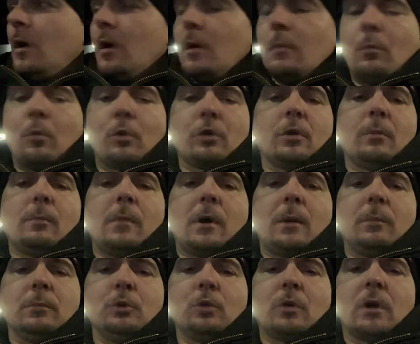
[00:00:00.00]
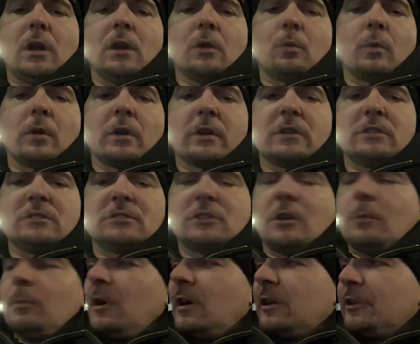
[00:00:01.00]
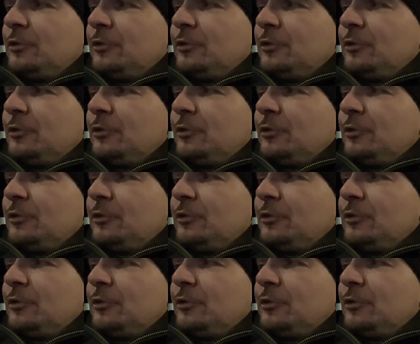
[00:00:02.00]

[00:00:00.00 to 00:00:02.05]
One of my blue collar workers, all my